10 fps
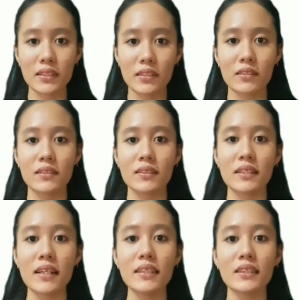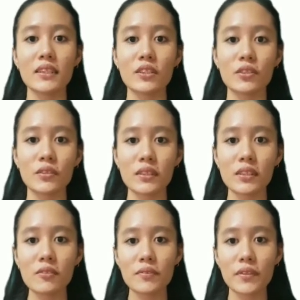size is chosen
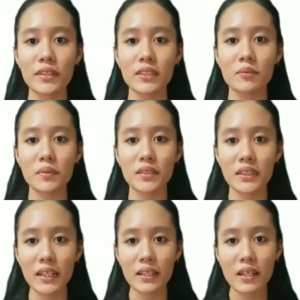for this project